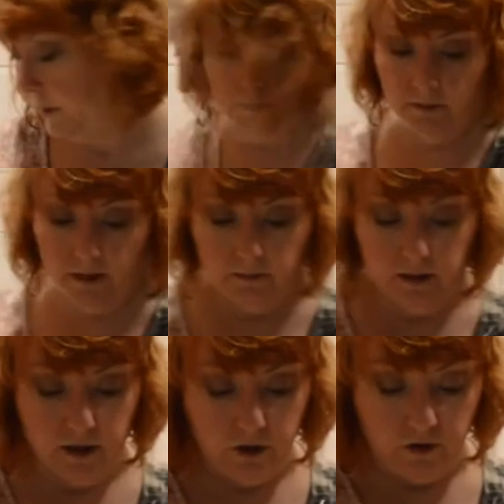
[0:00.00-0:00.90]
Sometimes
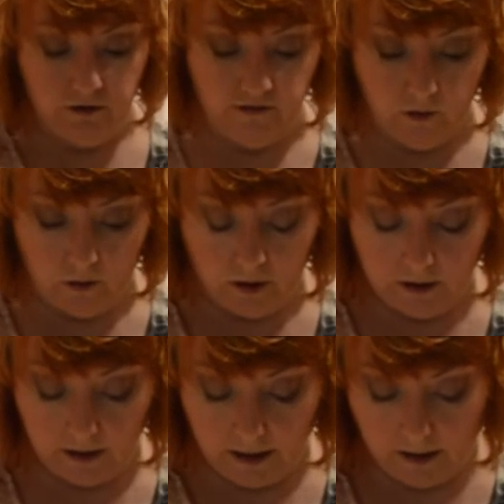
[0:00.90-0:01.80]
I use a fork
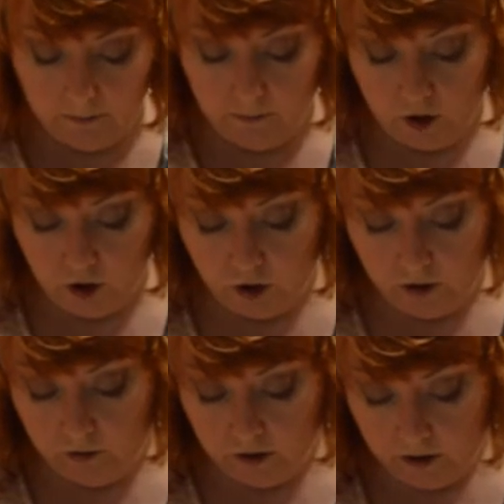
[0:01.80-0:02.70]
to kind of mush
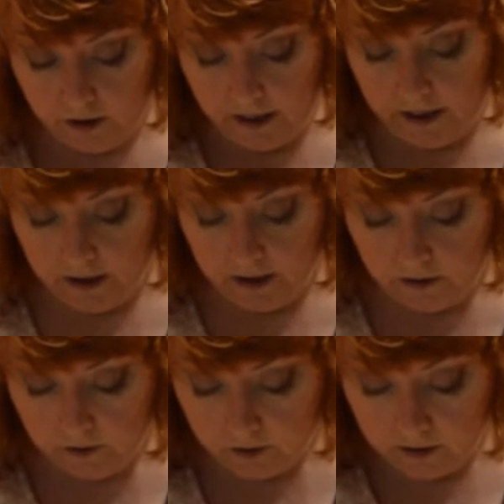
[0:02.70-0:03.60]
those egg
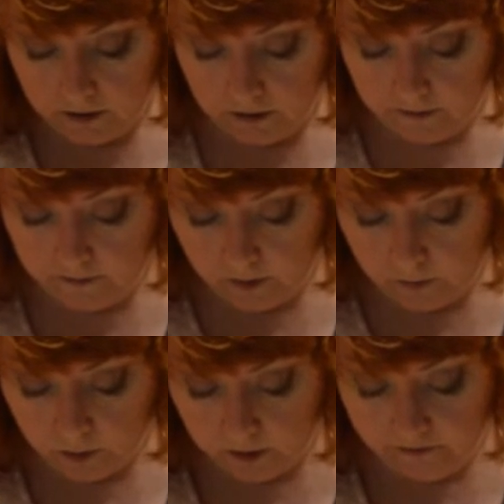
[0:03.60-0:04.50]
yolks. They're pretty